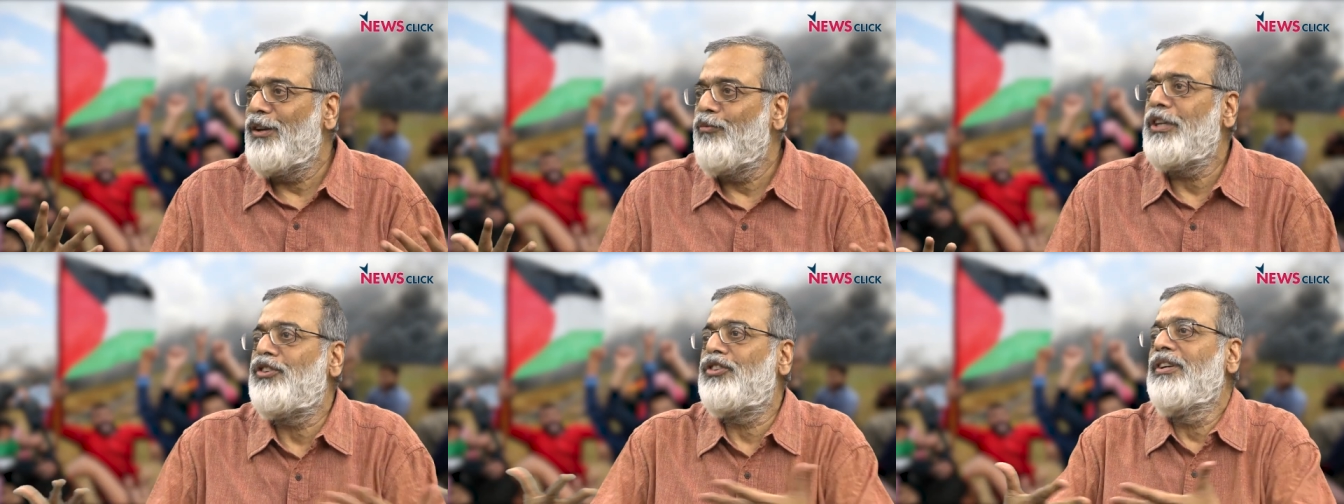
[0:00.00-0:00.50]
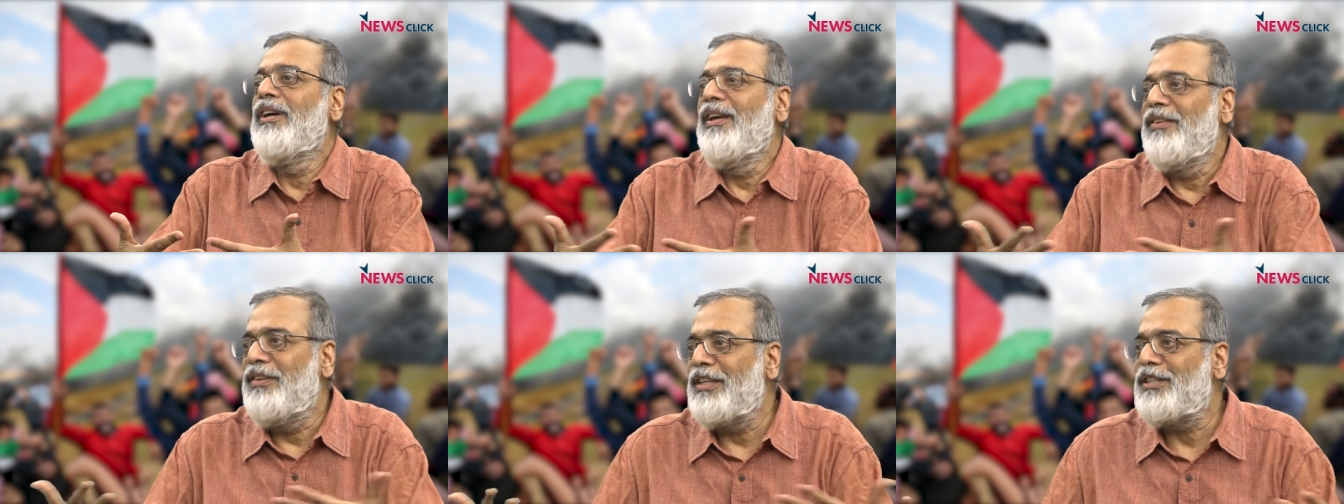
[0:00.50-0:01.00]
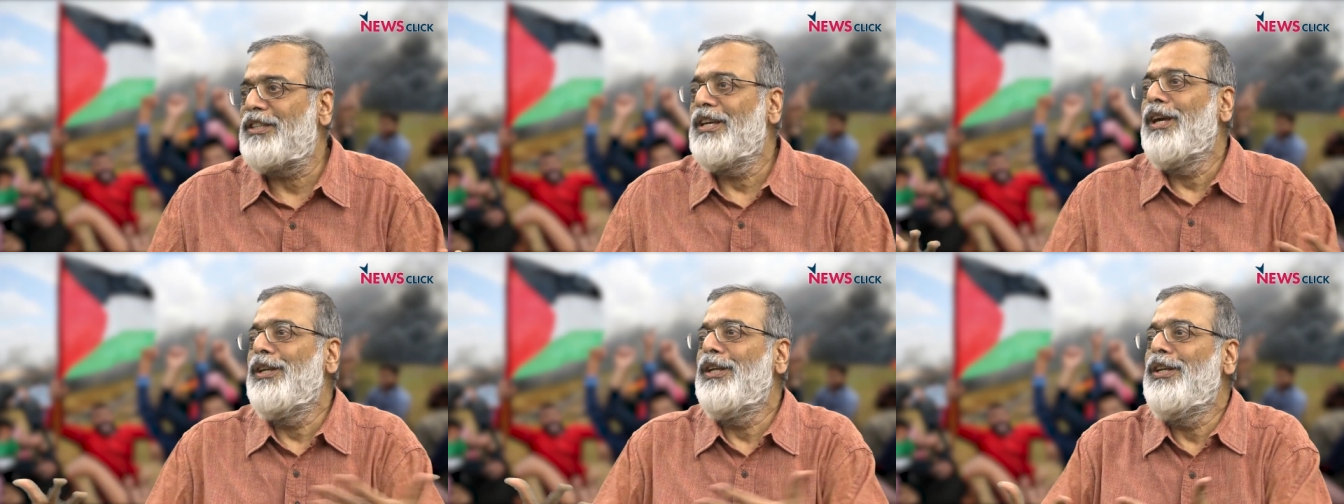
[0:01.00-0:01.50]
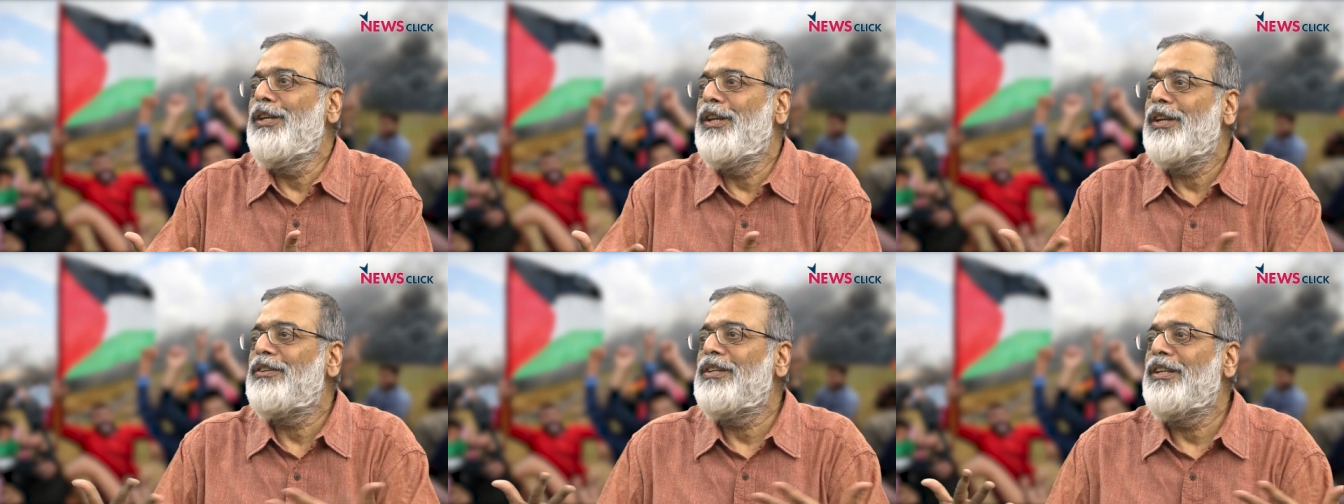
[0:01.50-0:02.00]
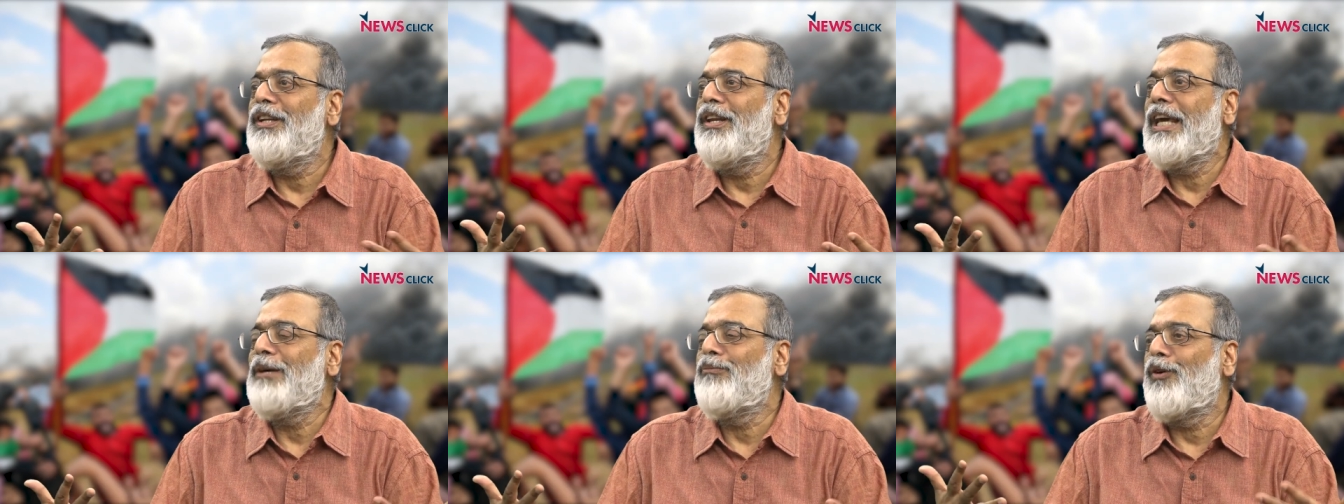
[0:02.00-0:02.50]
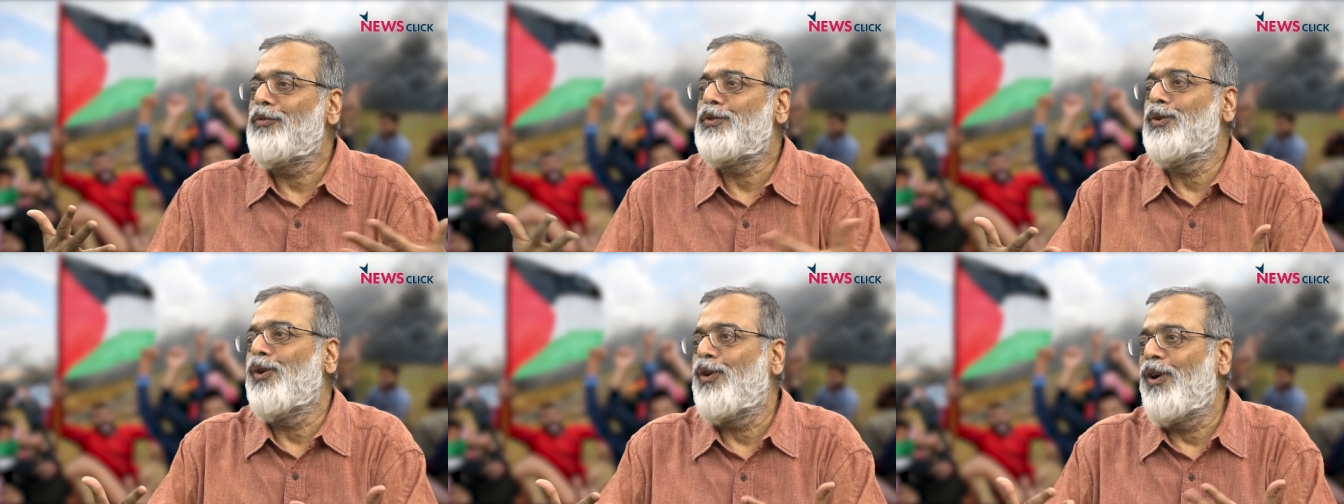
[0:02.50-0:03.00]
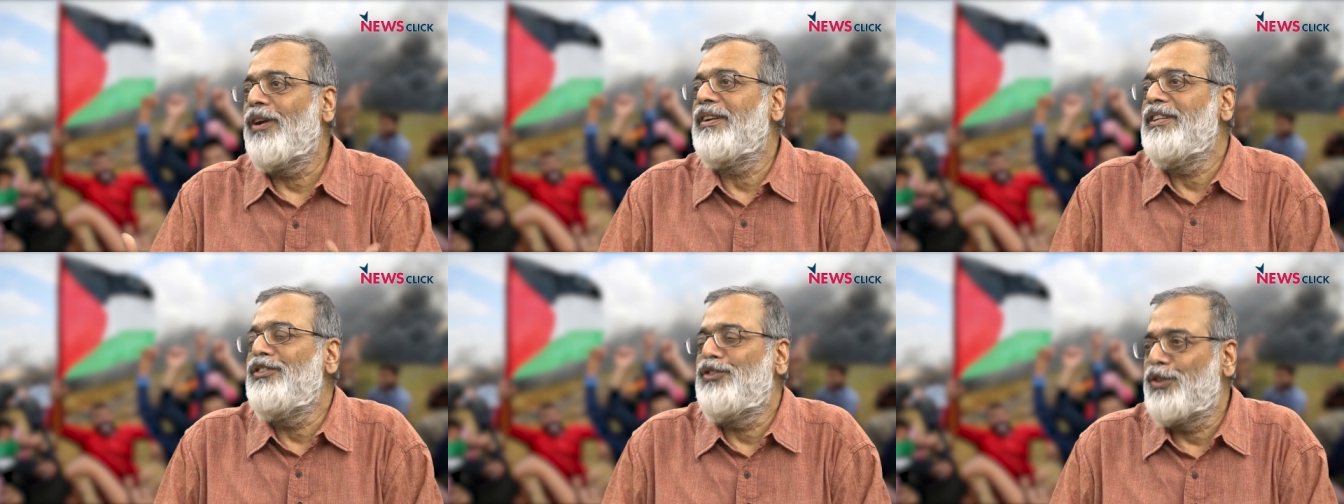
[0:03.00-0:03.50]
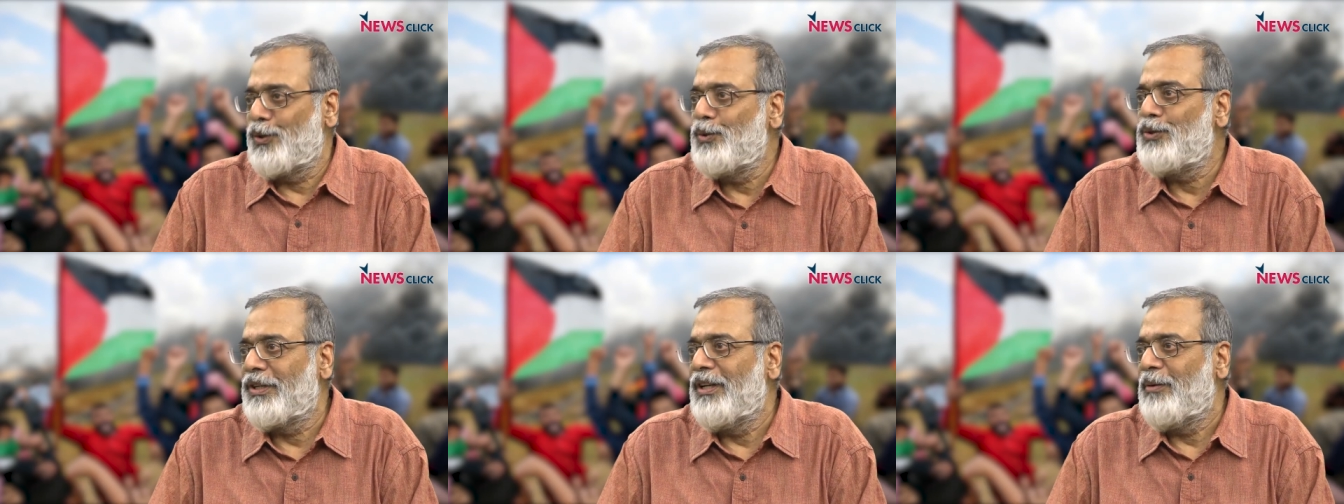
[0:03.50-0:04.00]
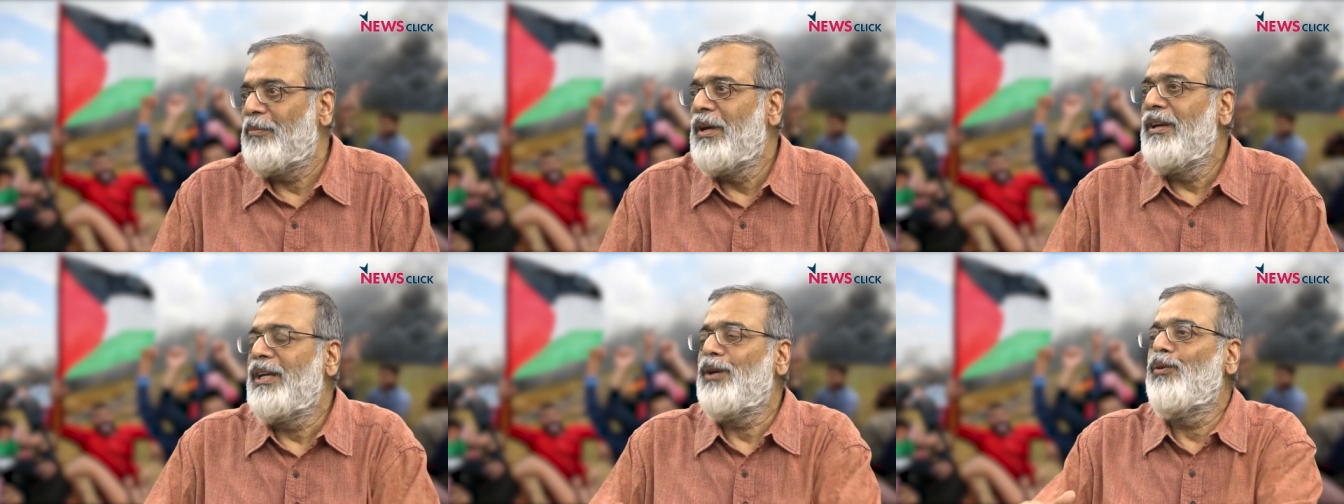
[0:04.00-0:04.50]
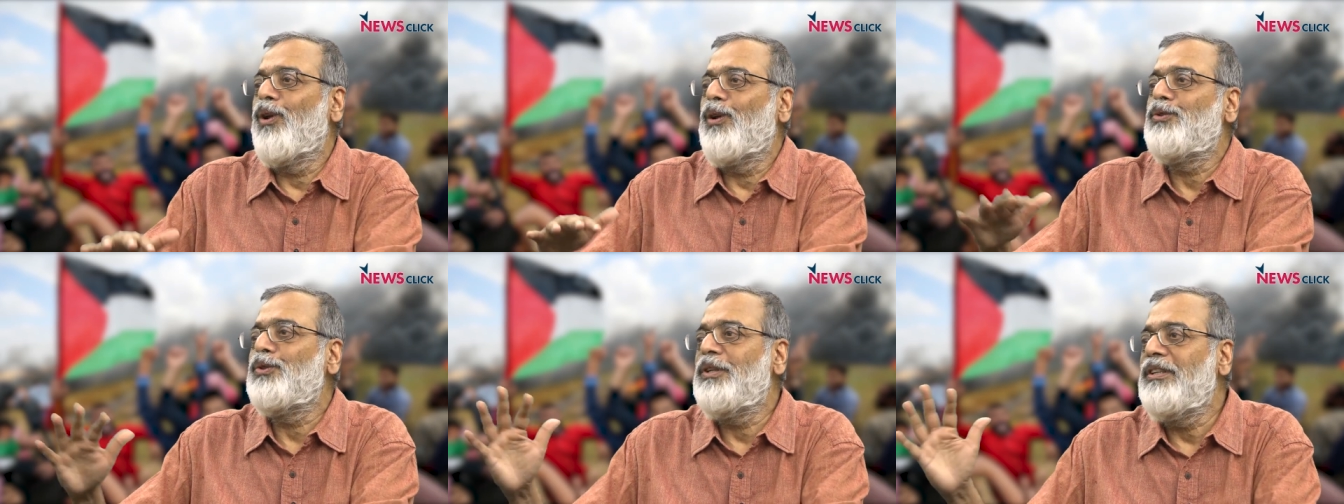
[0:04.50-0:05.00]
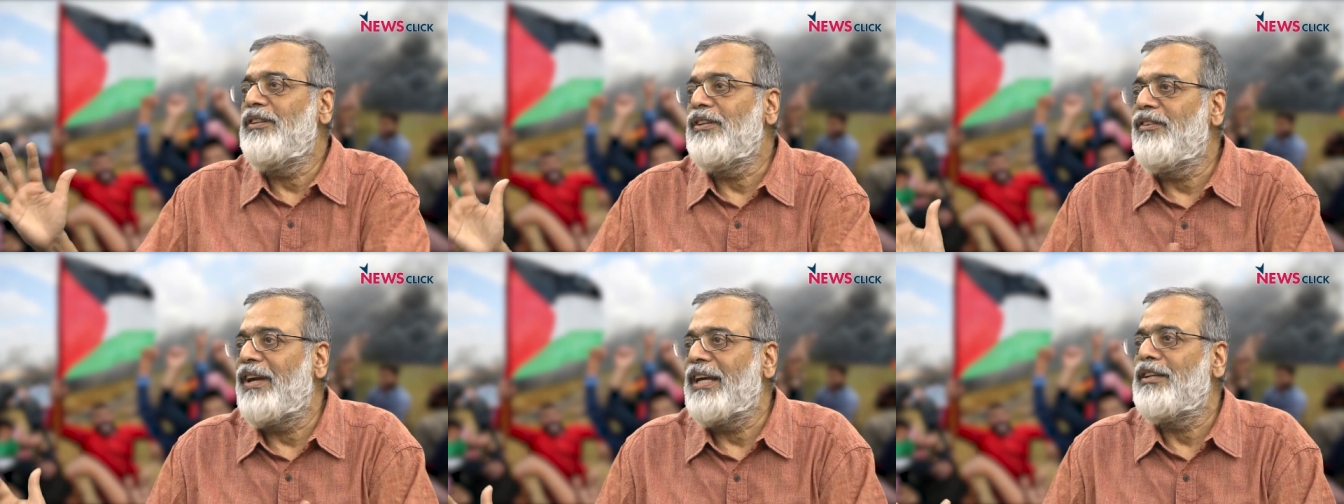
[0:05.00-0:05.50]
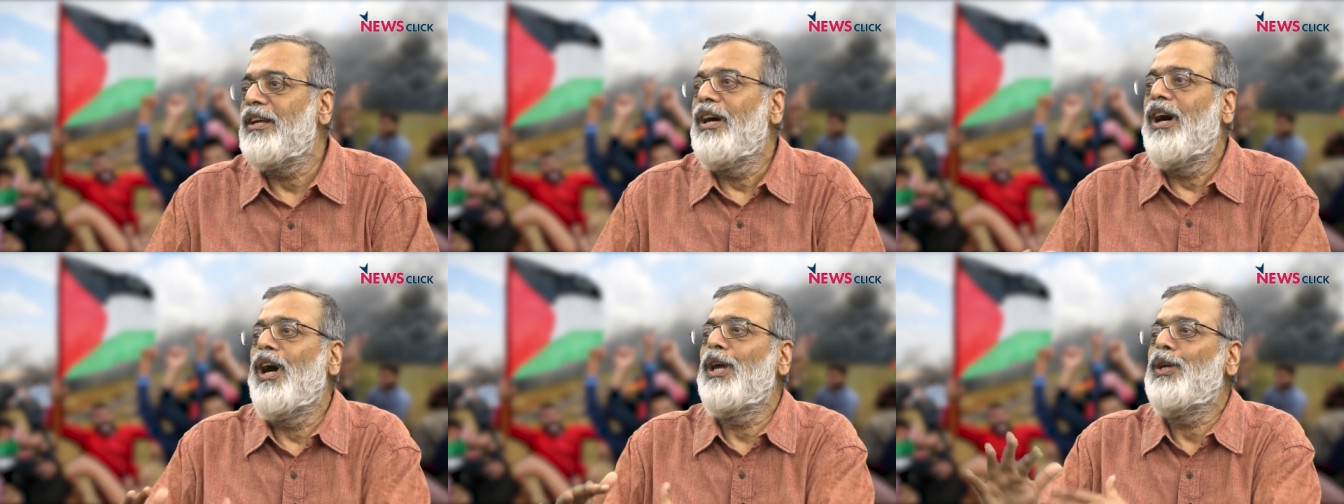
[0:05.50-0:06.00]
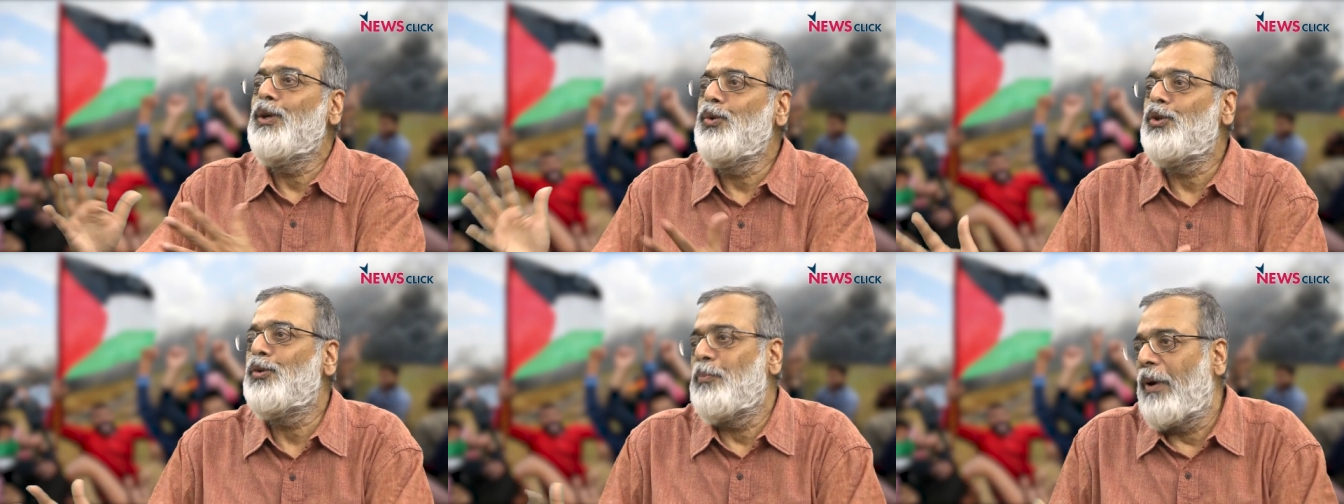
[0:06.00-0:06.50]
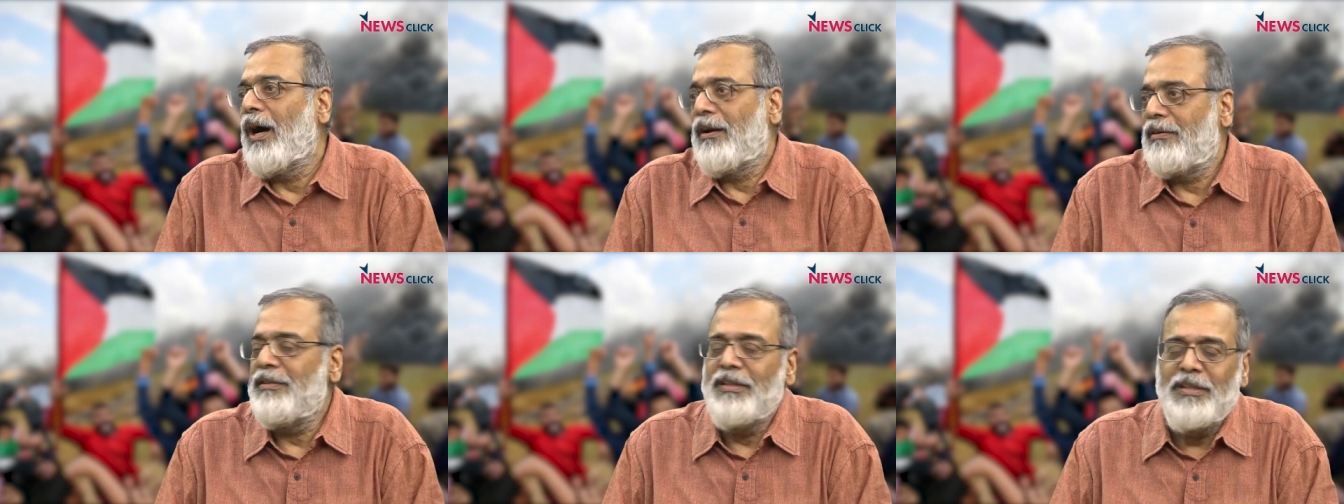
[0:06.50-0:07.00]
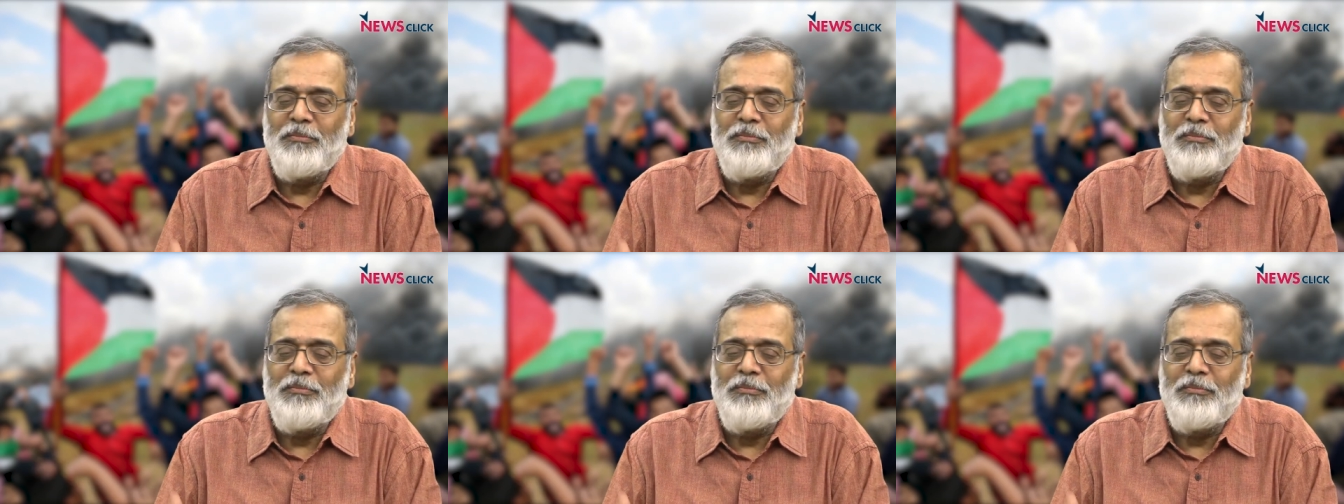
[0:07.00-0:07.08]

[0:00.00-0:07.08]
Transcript: in which in the name of so-called East Jerusalem, it will also integrate a huge part,